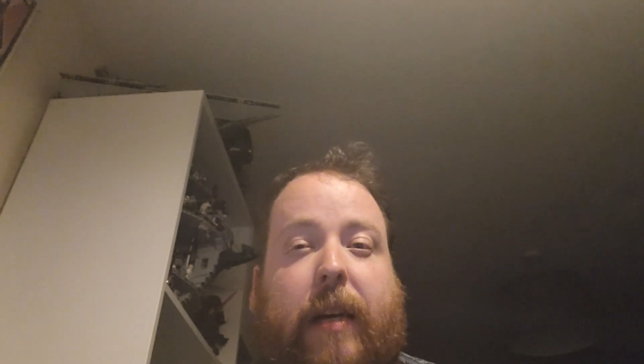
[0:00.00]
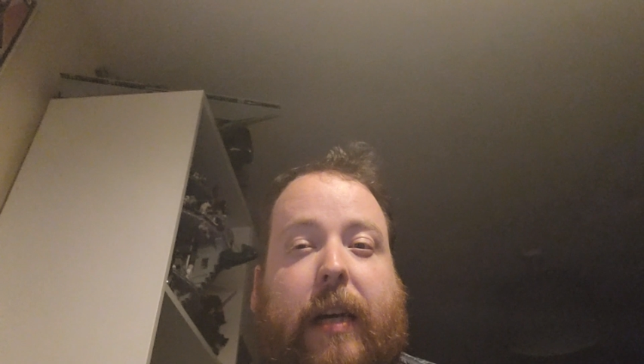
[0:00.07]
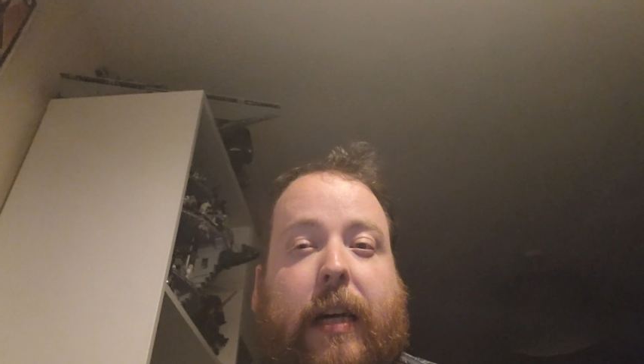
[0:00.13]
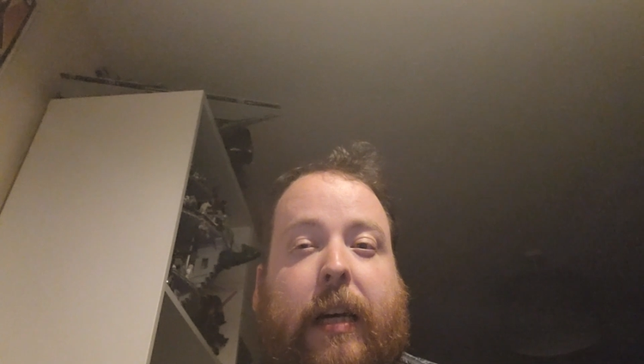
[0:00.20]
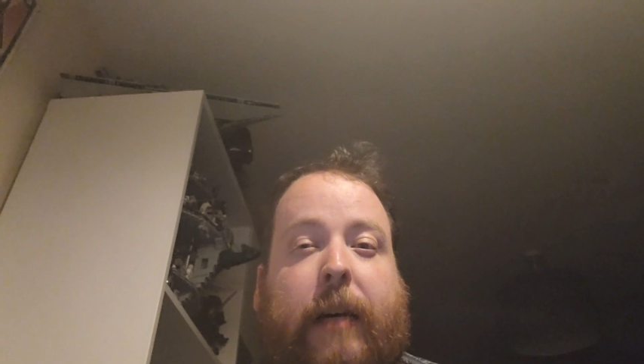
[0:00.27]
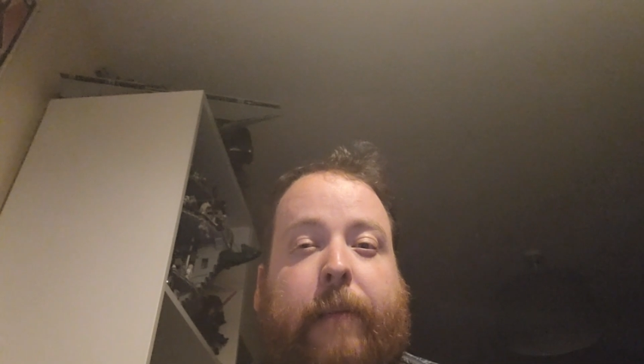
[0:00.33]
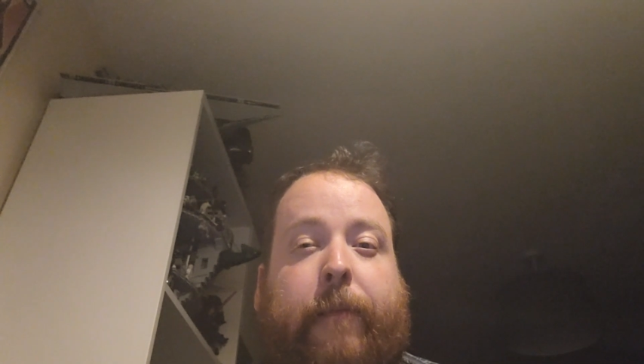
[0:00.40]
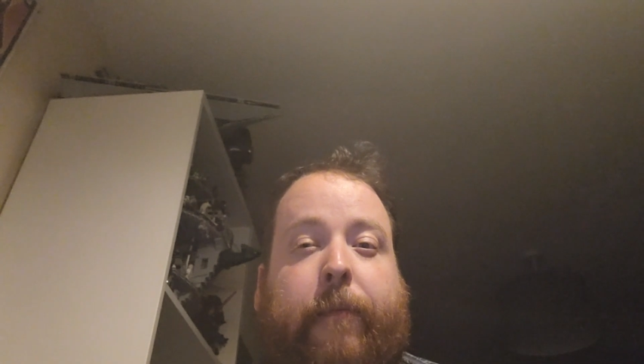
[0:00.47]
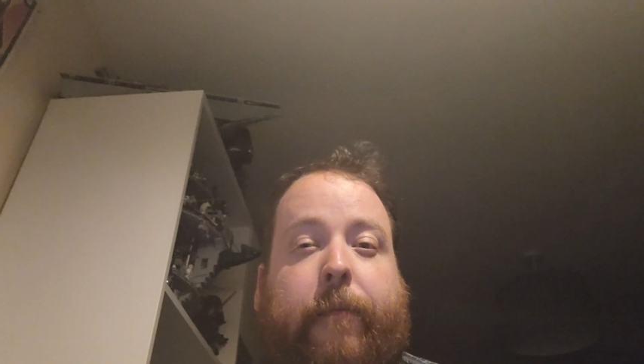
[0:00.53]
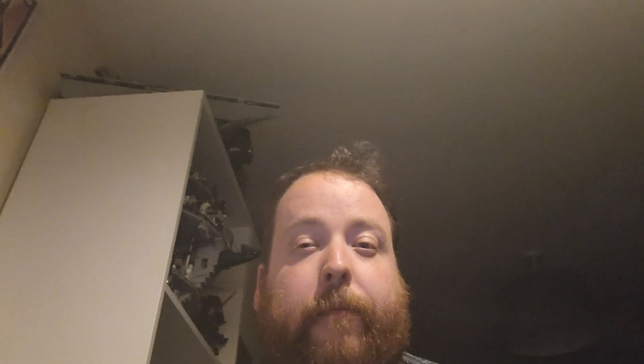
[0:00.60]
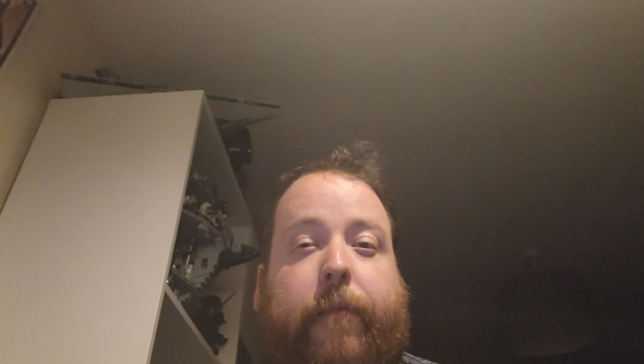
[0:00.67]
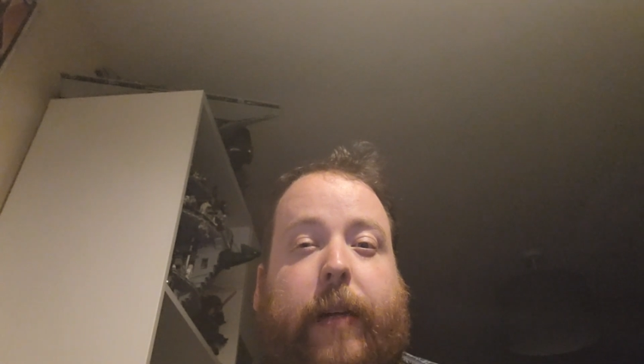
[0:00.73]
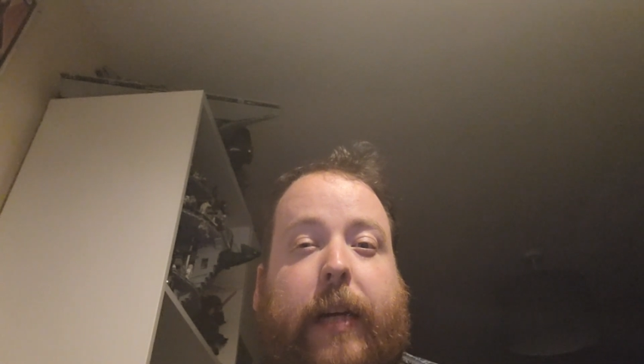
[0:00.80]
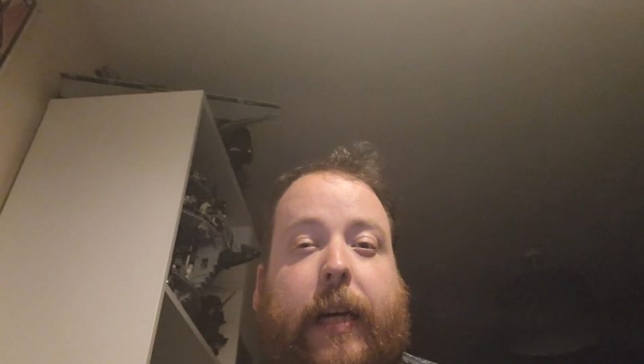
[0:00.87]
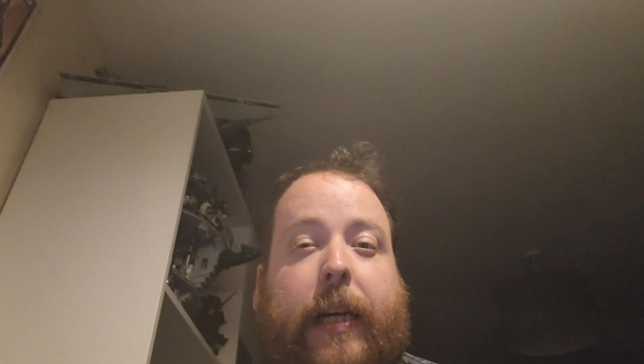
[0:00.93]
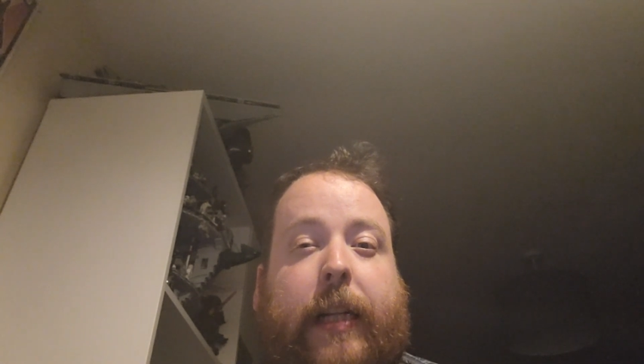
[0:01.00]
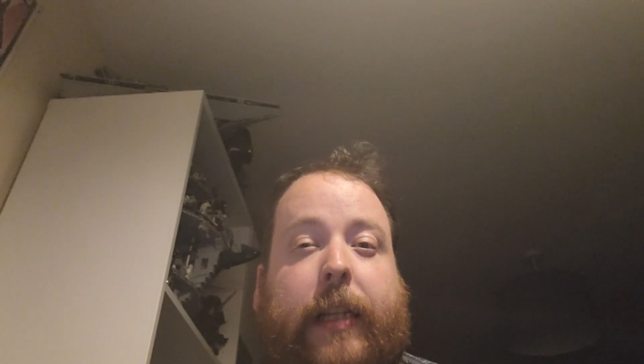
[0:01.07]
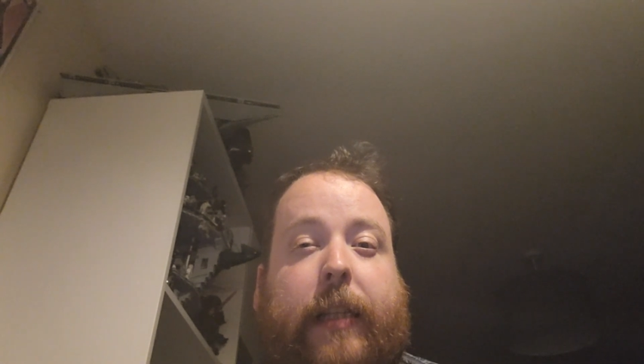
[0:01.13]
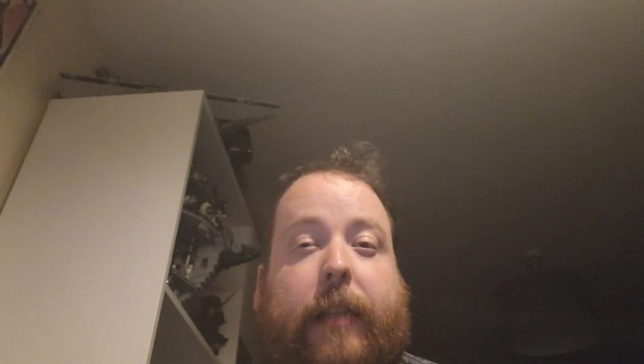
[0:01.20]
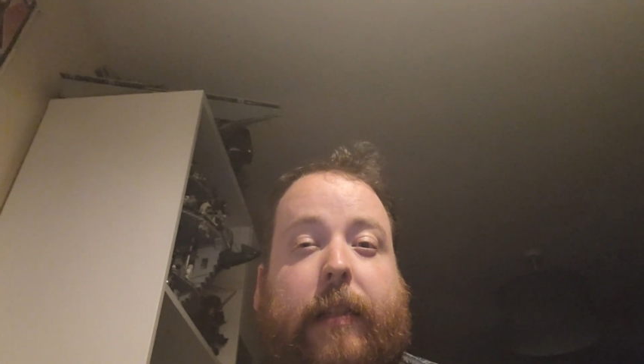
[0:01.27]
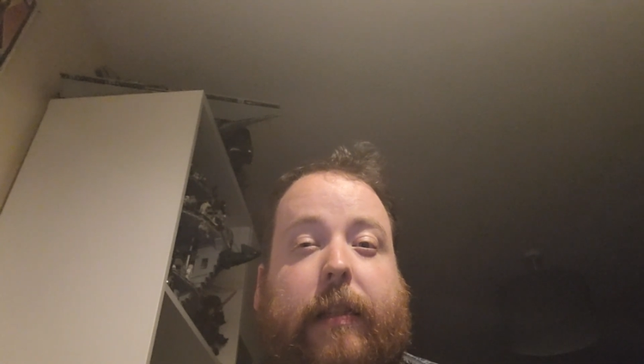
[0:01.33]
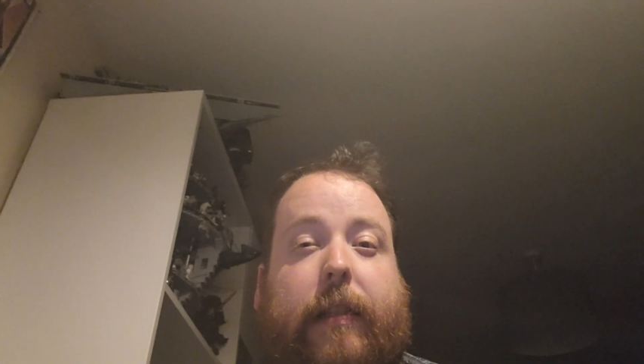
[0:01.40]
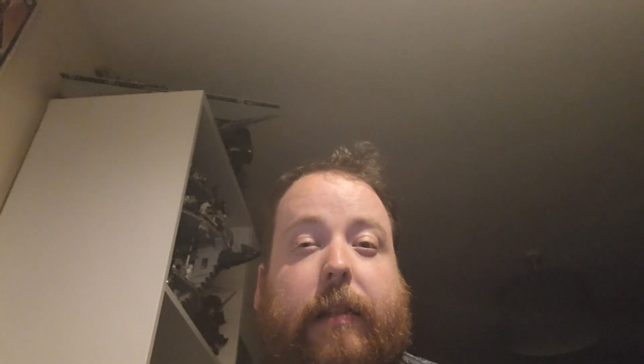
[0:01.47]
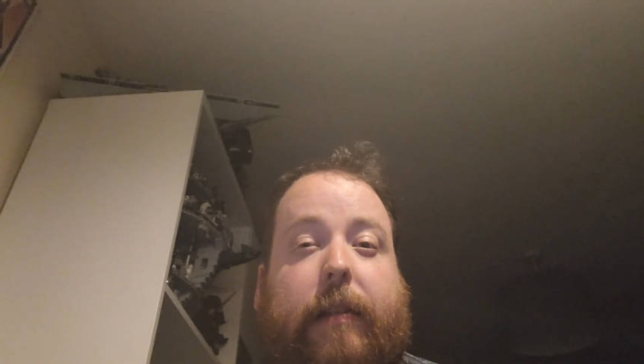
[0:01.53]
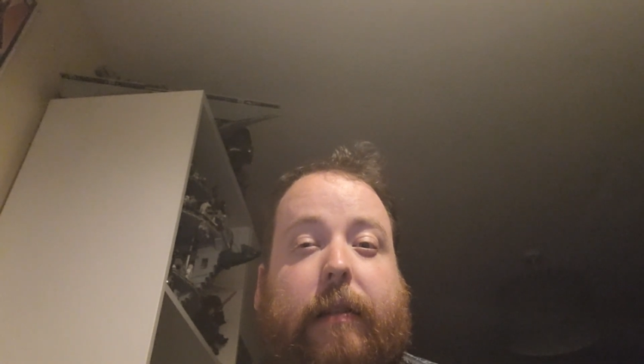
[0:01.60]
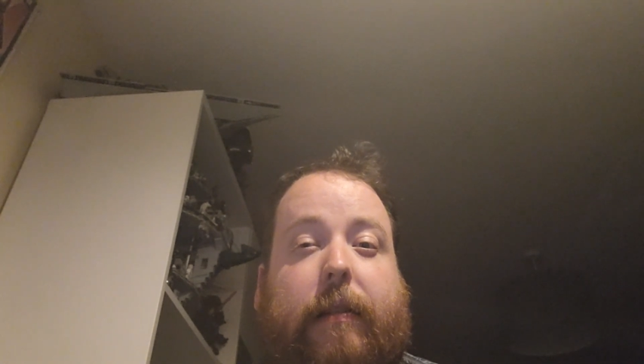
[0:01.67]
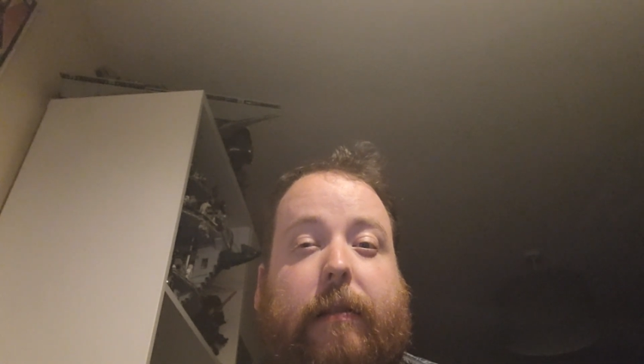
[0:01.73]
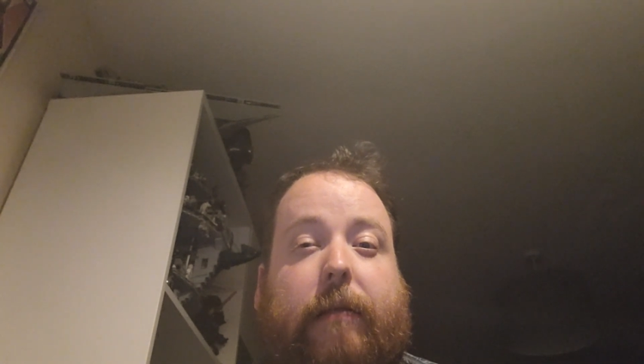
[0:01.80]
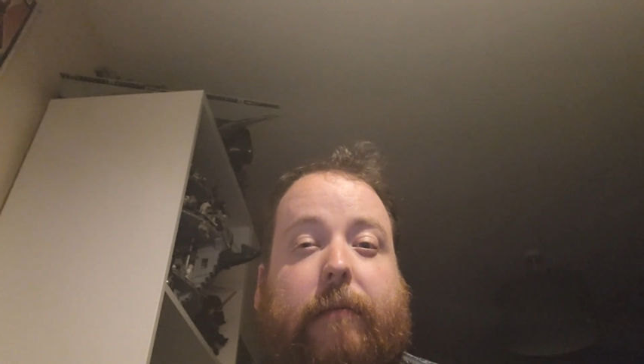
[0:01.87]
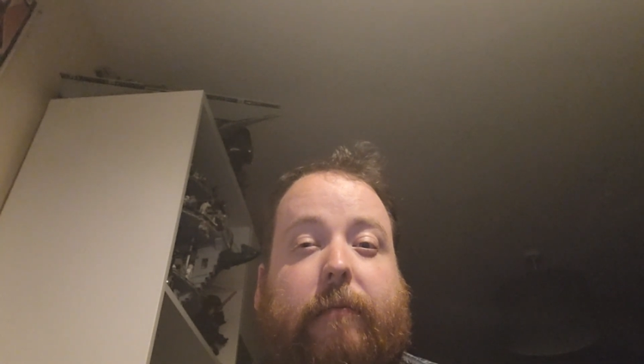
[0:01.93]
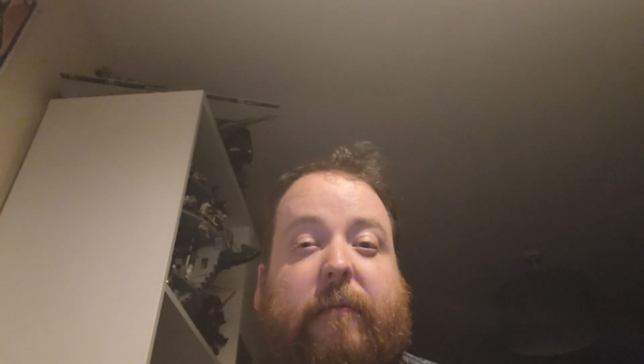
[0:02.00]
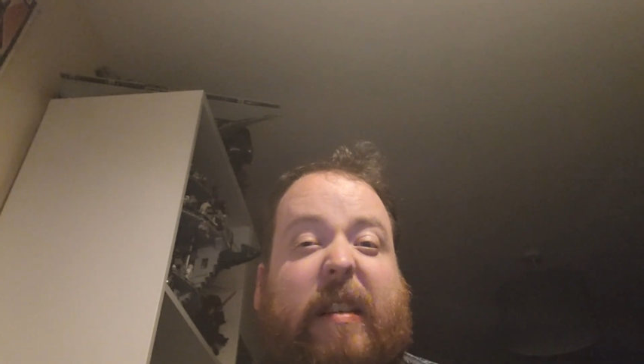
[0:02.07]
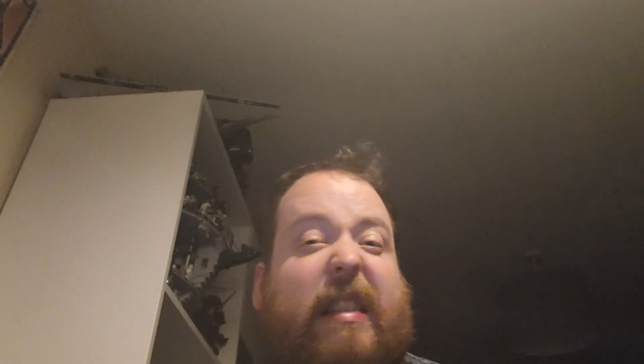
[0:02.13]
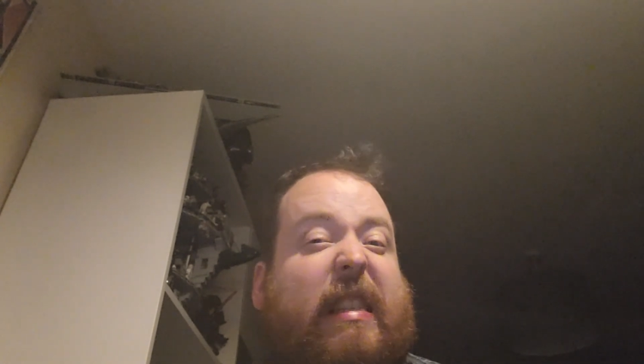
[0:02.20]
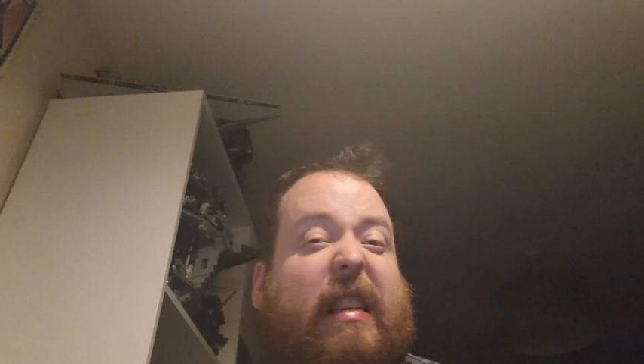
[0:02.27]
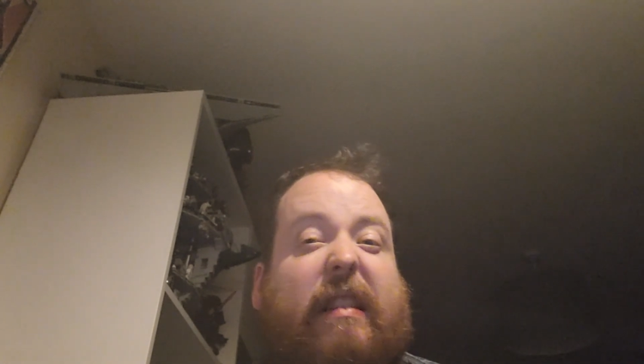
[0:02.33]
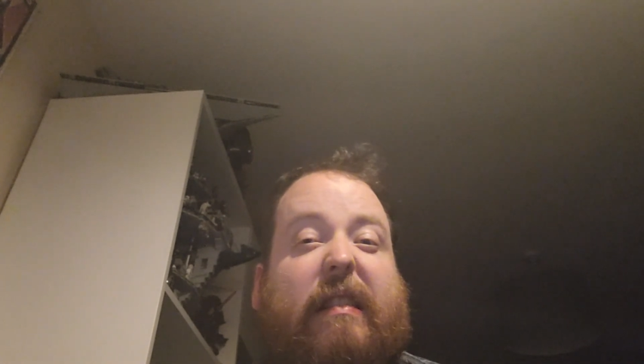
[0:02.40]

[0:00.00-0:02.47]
Um, and this